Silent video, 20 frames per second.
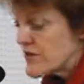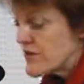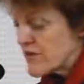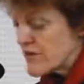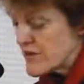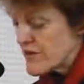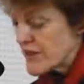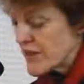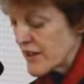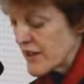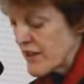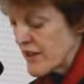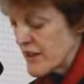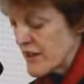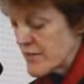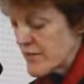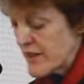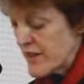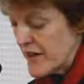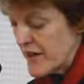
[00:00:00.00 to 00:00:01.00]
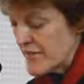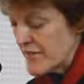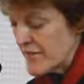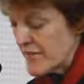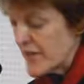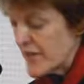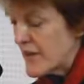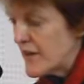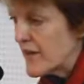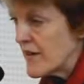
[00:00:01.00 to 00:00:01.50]
resource economy
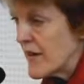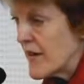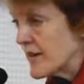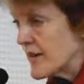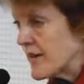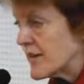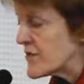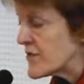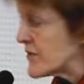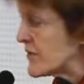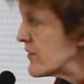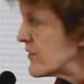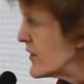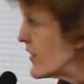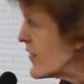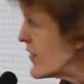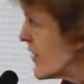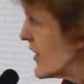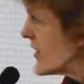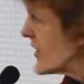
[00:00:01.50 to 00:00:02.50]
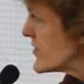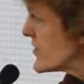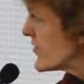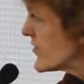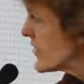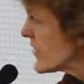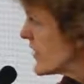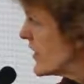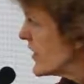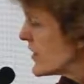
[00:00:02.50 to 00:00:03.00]
and also in the
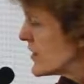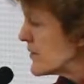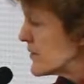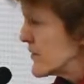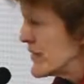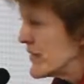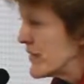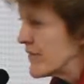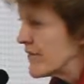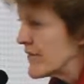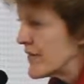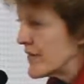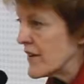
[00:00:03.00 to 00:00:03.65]
transfer economy.